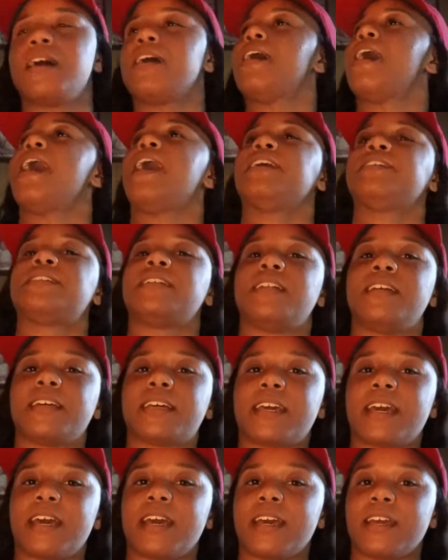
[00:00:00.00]
I should
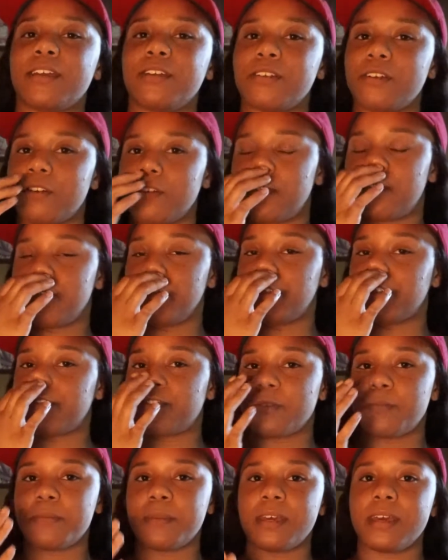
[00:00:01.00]
look at, you know, the future
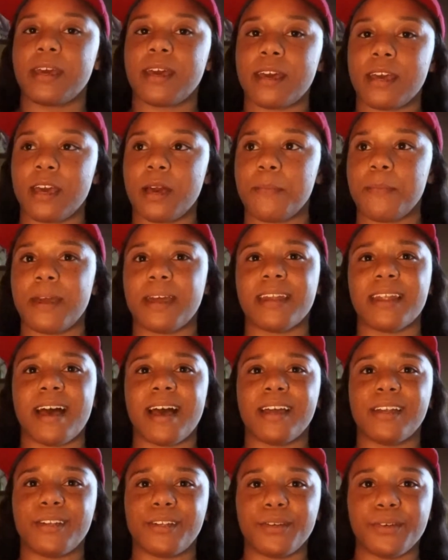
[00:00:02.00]
for me and him, and
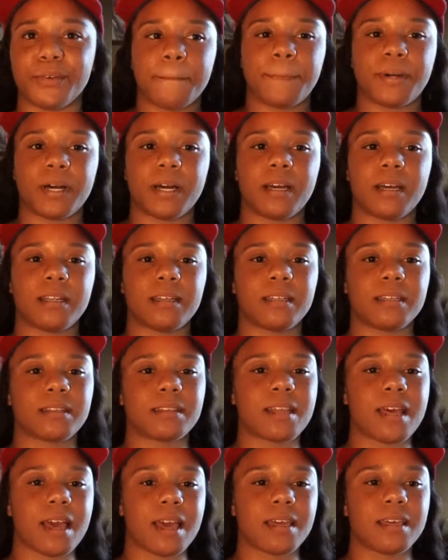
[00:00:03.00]
I do. But the
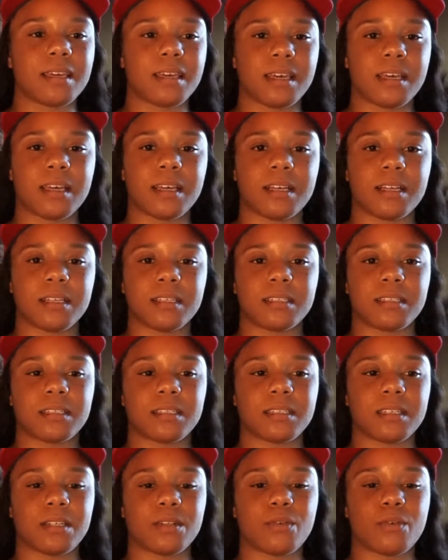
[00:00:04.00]
thing
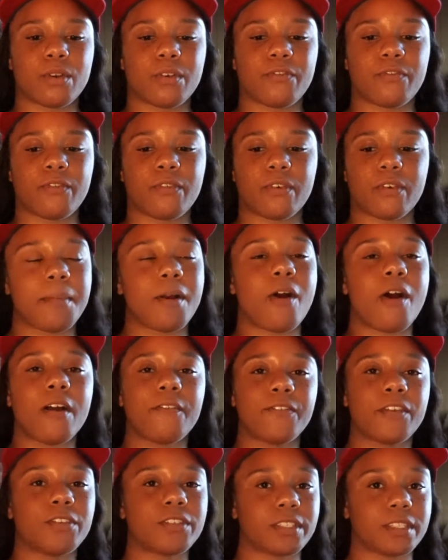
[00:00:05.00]
is, in order for
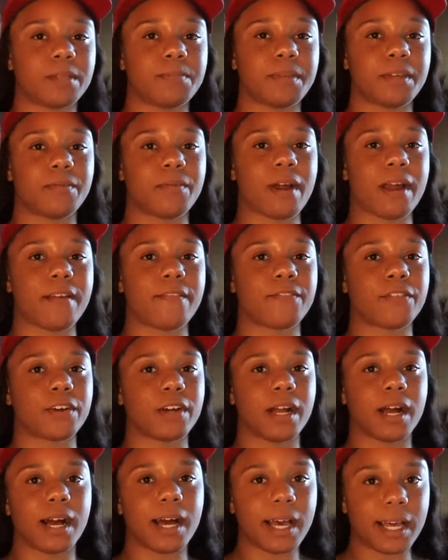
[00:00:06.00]
our future to be right
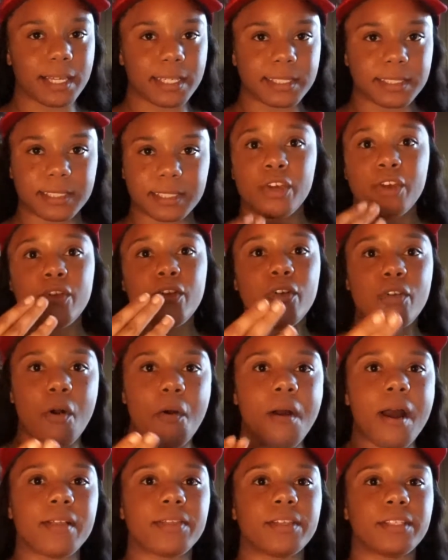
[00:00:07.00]
for us, you
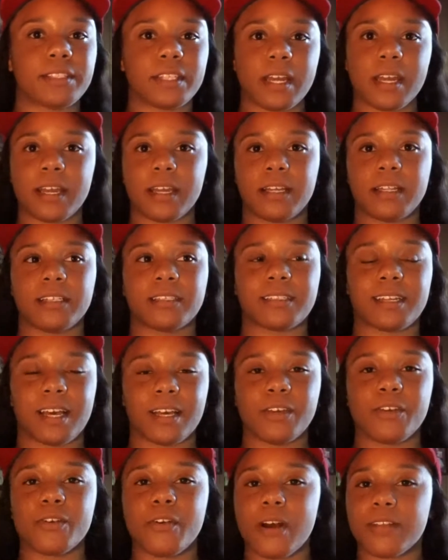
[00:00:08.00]
gonna have to change.
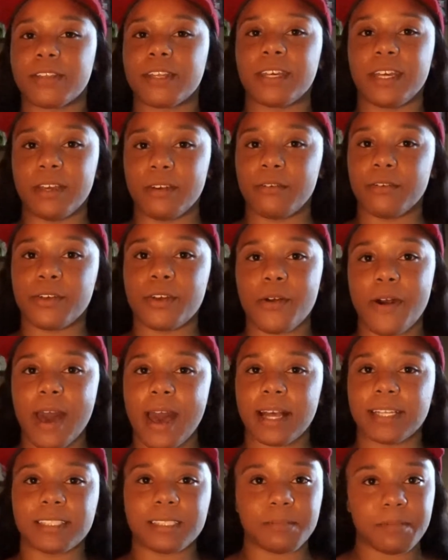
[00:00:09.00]
Like, you gonna have to get on your
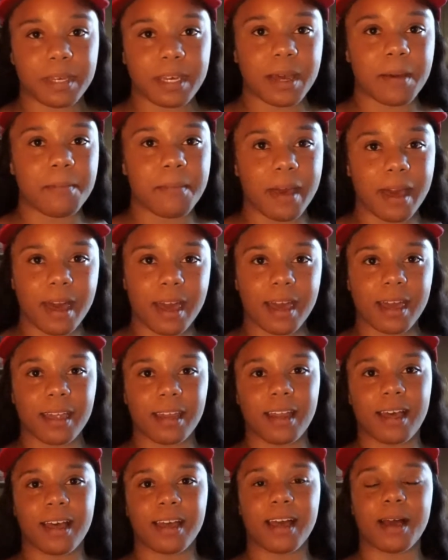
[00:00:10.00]
ass and be a
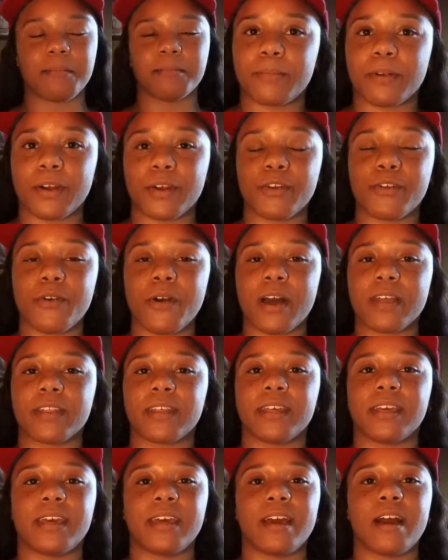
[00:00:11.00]
man. Like, bro, you gonna have
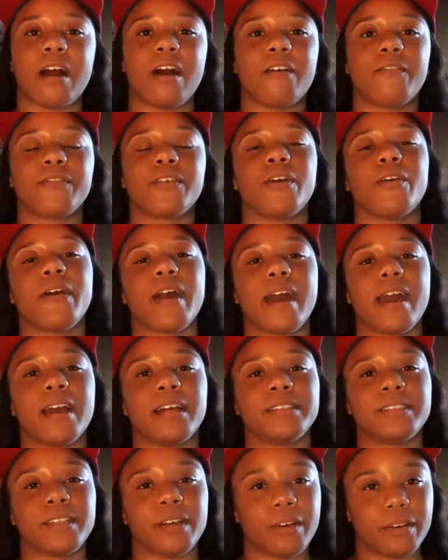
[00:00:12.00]
to get off your
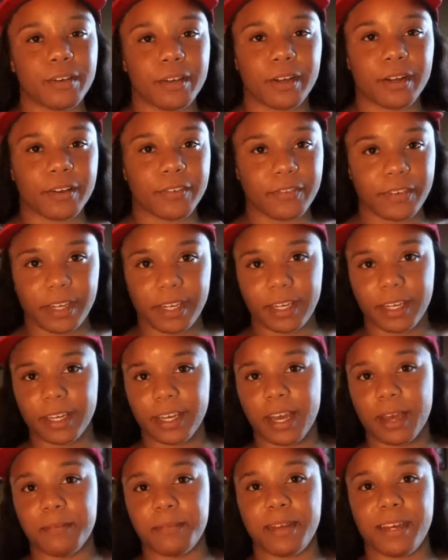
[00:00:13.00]
ass and on your feet
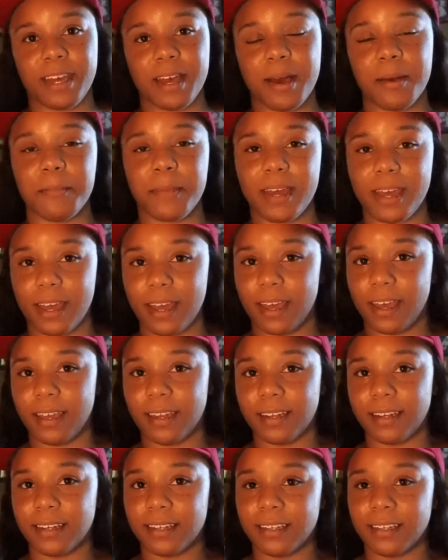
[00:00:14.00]
and be a
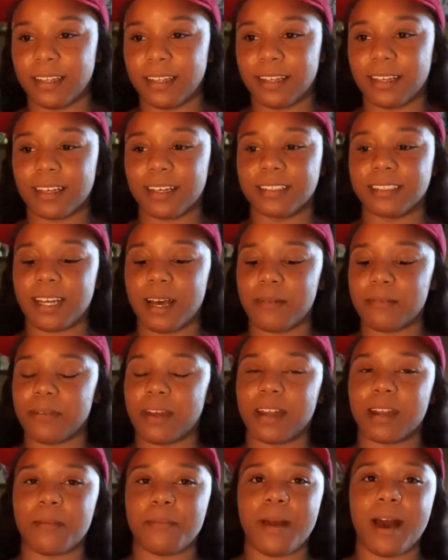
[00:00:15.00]
man. Cause I'm
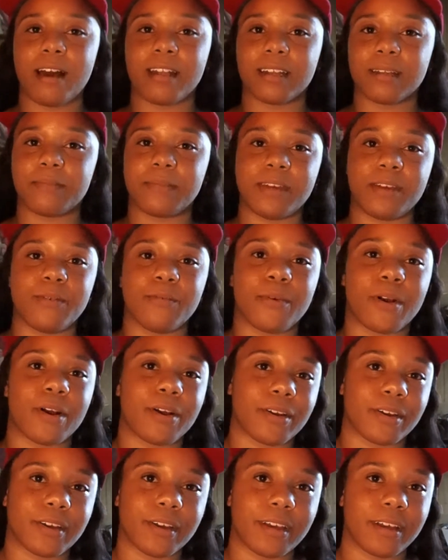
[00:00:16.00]
not about to be
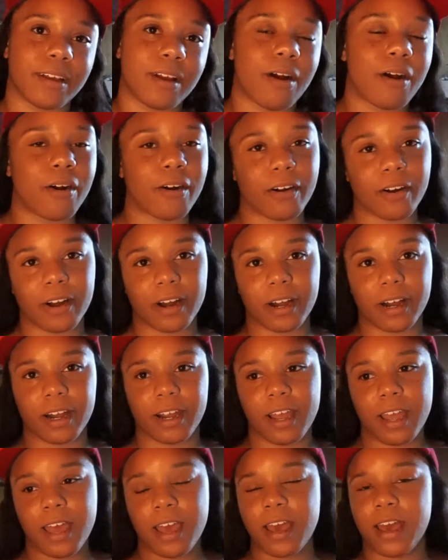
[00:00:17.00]
working
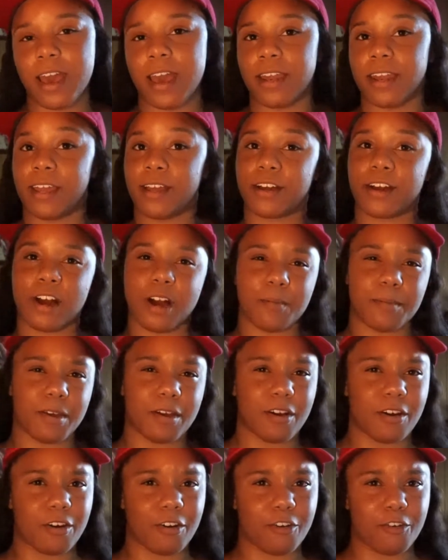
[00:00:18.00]
hard and then coming
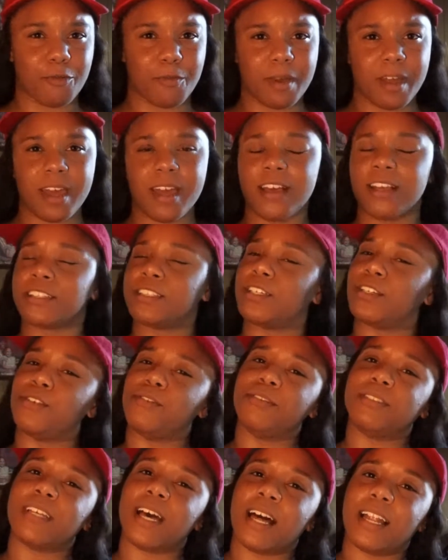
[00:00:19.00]
home to
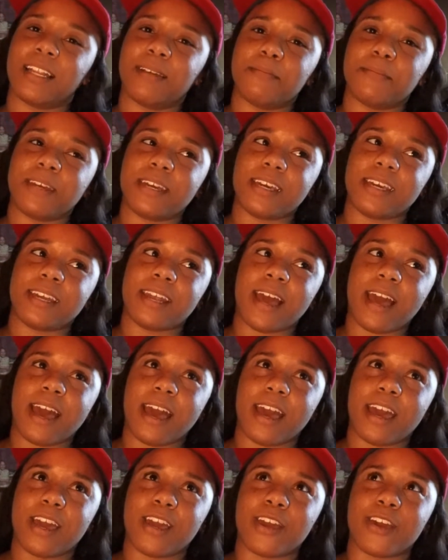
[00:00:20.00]
you telling me
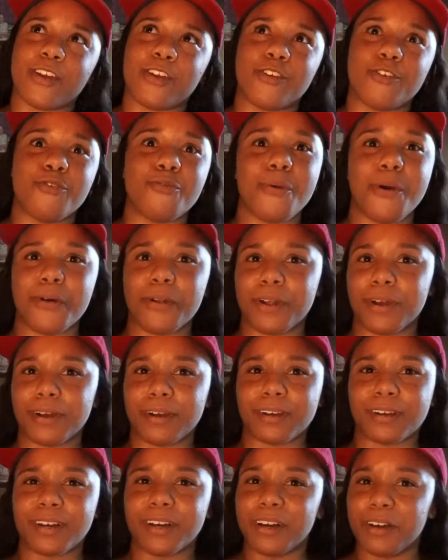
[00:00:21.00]
that you
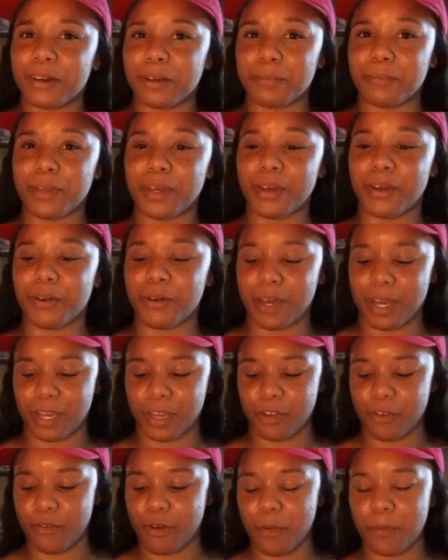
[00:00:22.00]
wanna cook meal and
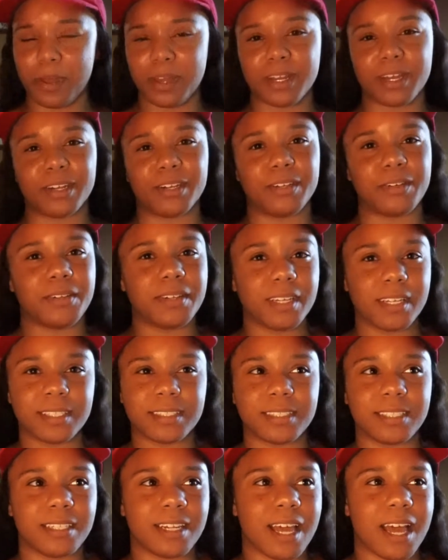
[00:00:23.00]
you want me to do
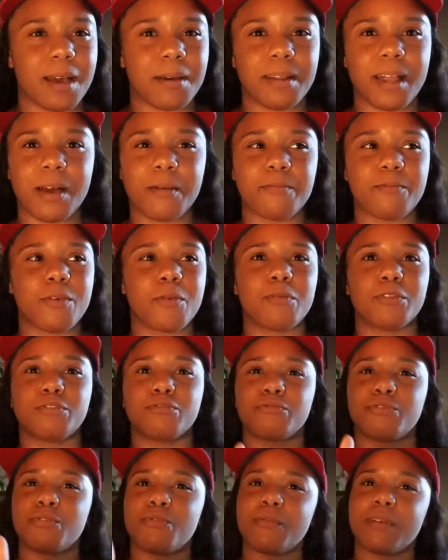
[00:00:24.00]
this and that. Like, what was
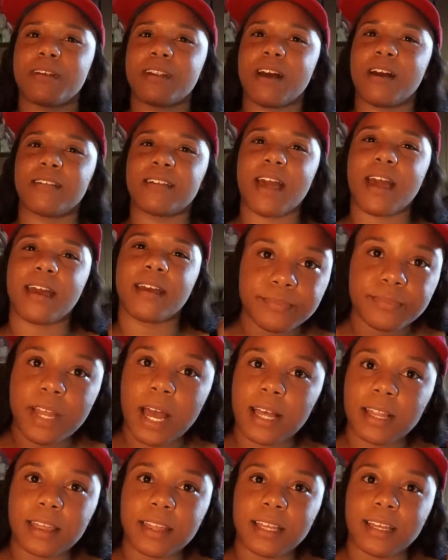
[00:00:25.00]
you doing all day?
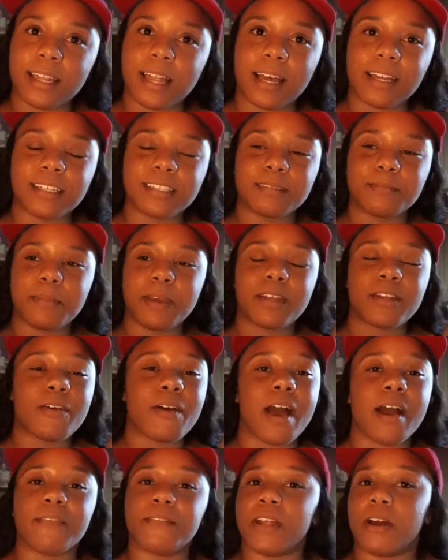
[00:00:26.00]
Nothing. Like, this man don't
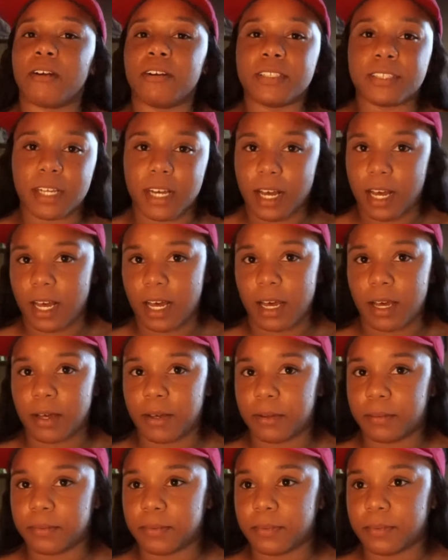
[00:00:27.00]
have no
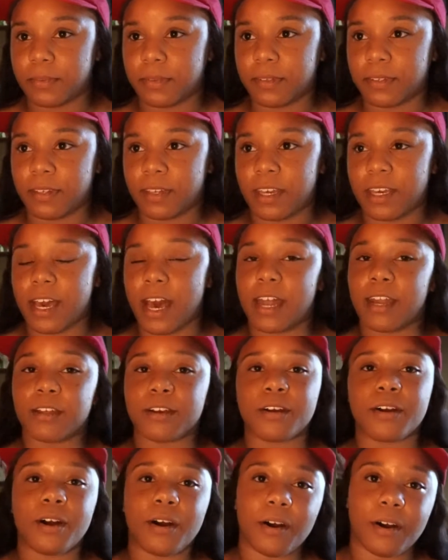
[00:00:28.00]
job. He got a
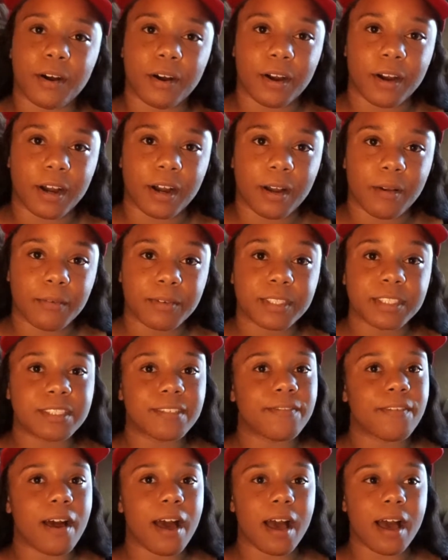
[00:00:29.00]
car, which
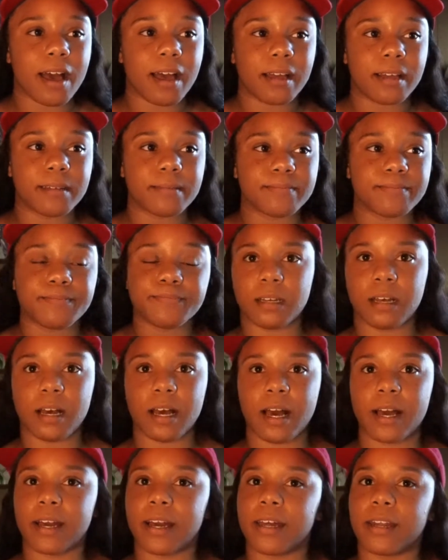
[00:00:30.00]
is fine.
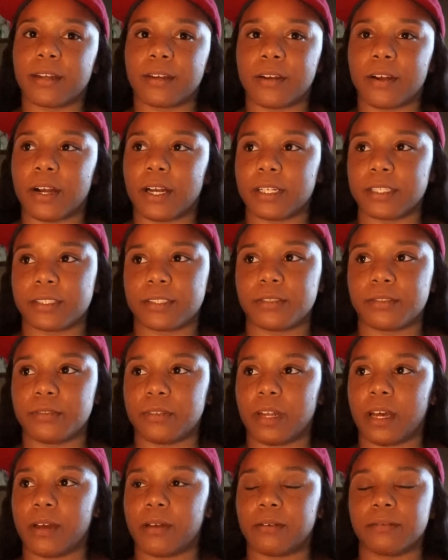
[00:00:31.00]
I got a car
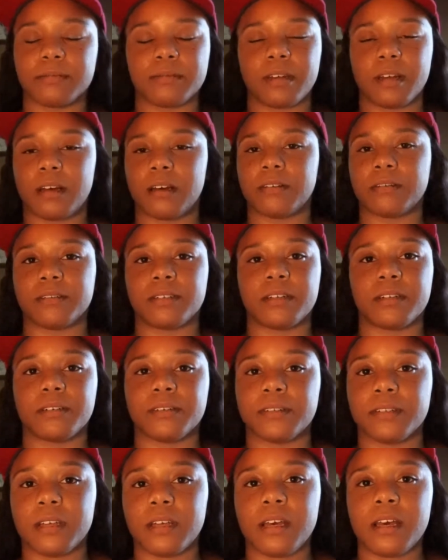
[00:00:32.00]
too. Like, I don't
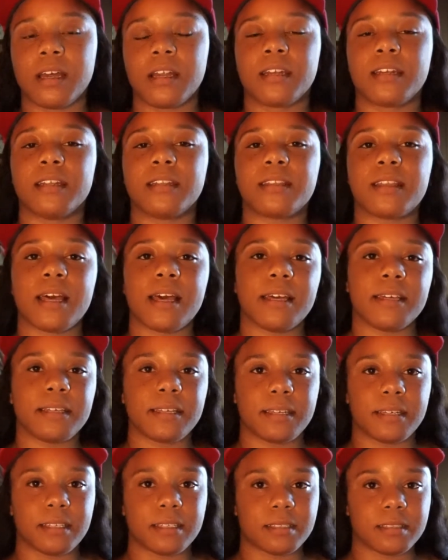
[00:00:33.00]
know. the
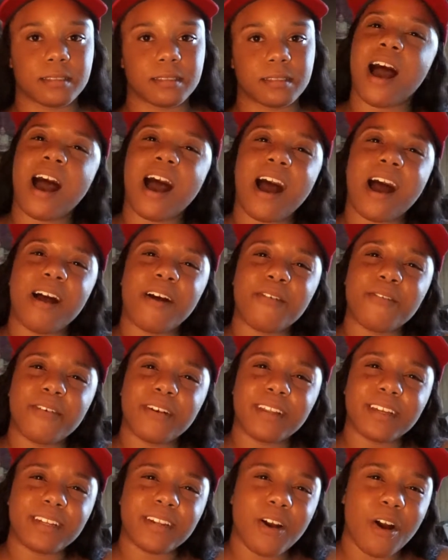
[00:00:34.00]
thing is, I don't
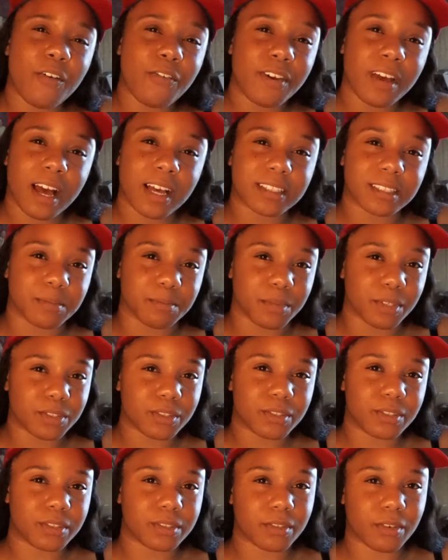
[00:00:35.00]
really know if he has a
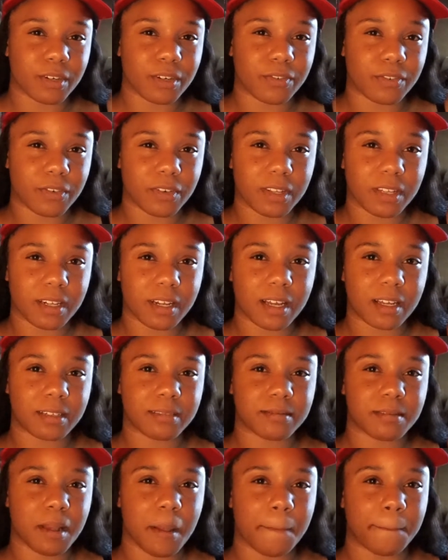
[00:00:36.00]
mental disorder for real or
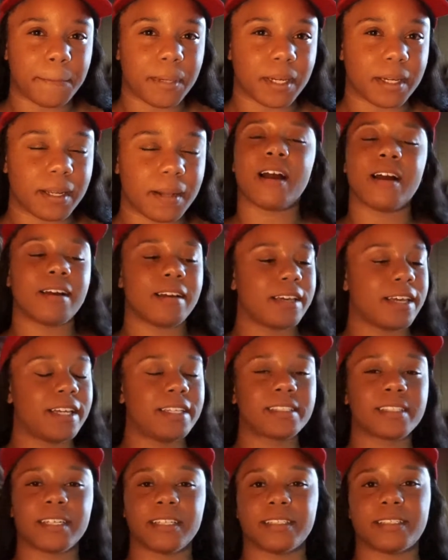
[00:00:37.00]
not, but
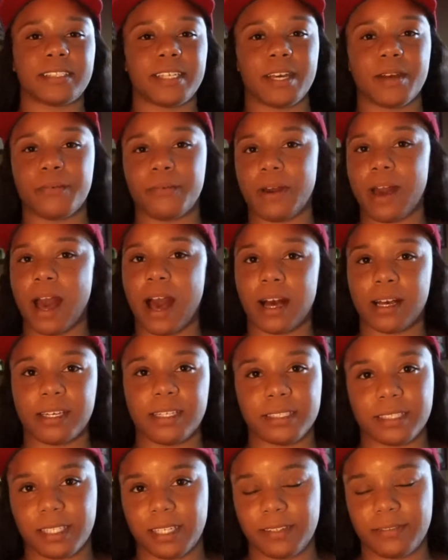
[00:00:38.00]
he's content with how
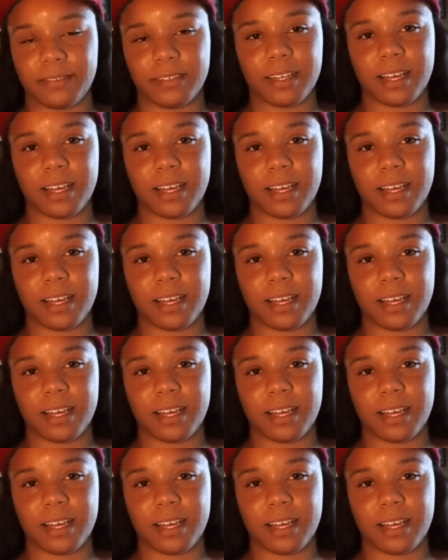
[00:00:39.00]
he's living.